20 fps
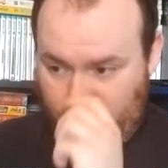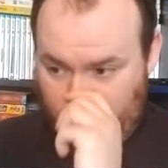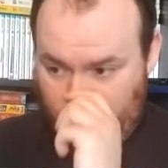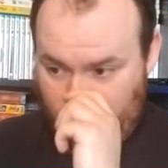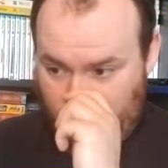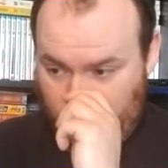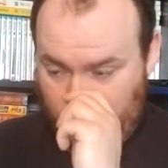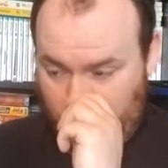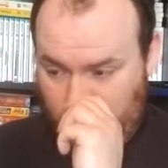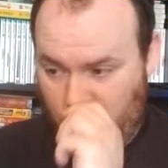
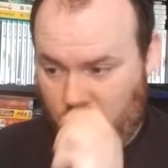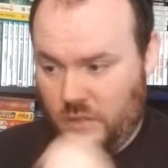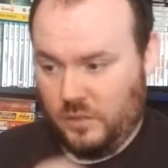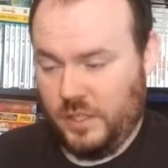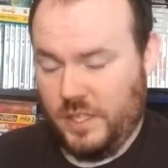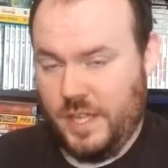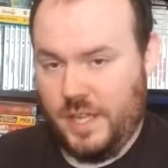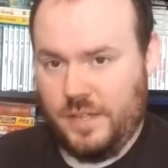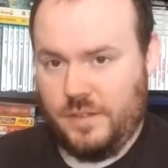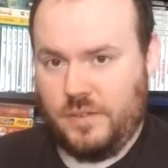which not
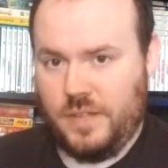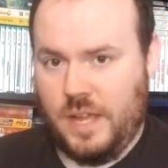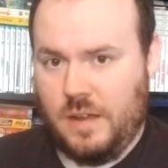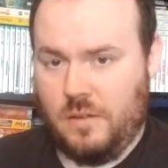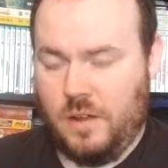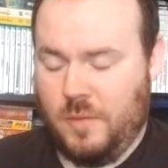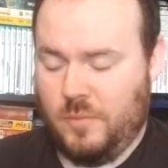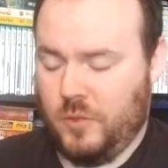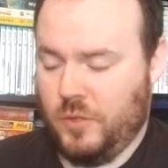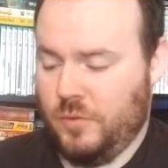only is now
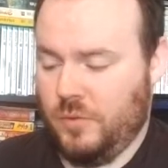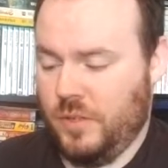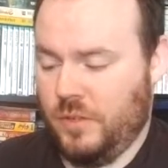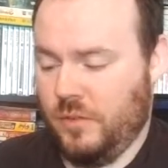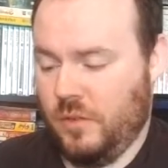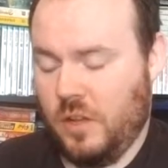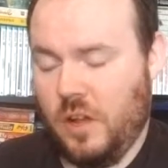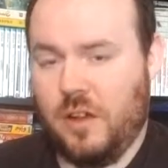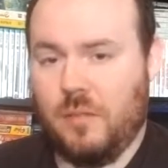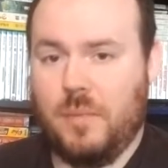attributed to
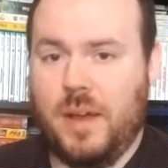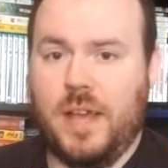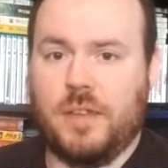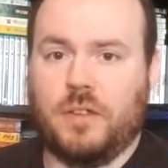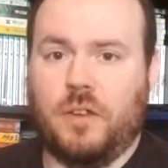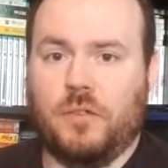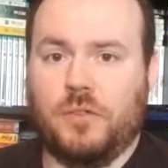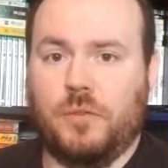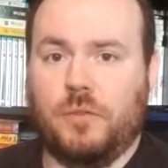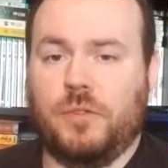combat, it's
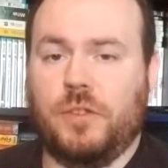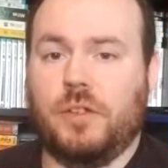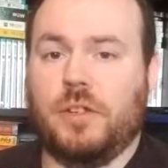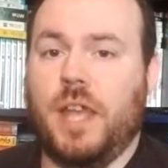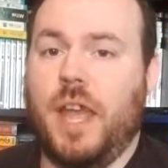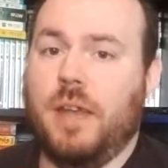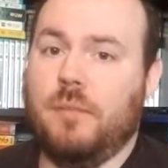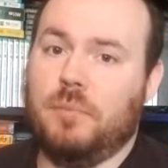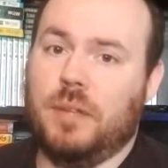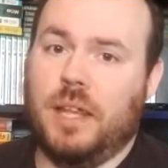also to
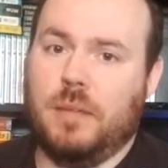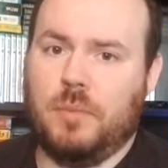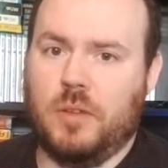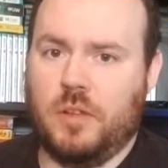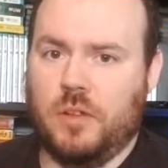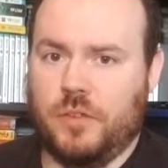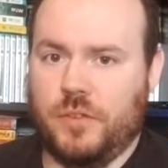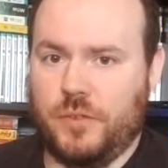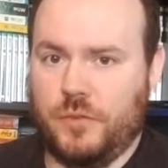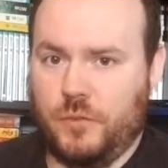gameplay
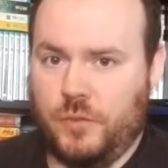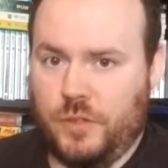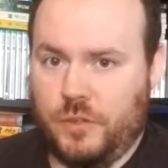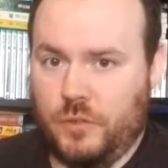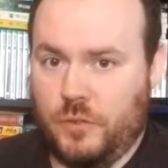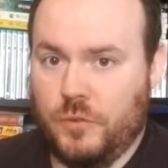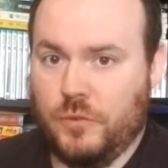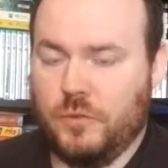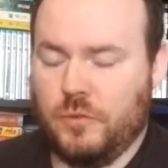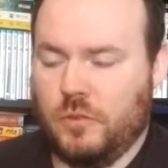because you can
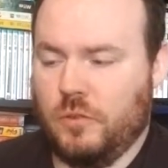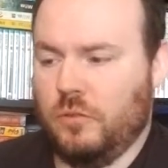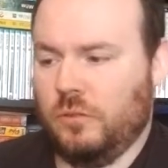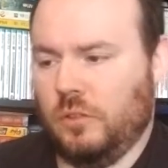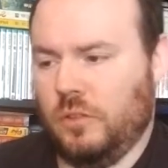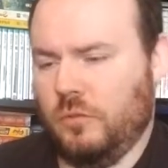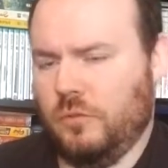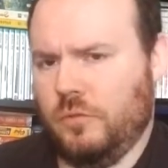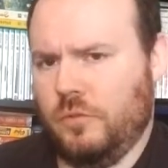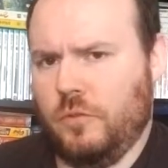use it
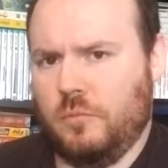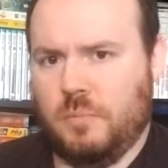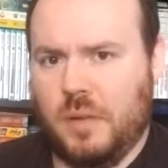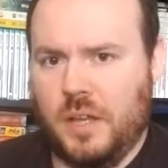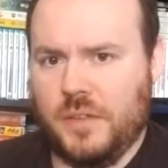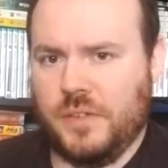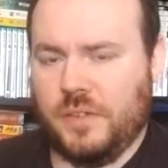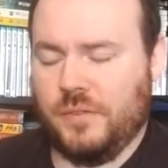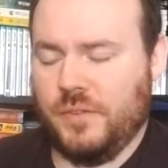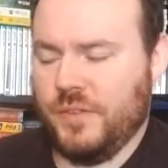to do
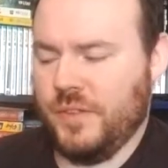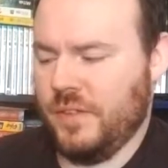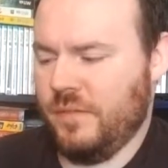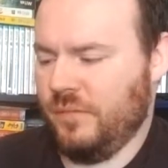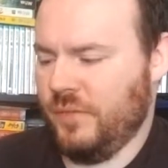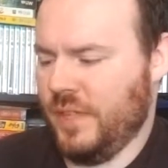puzzles.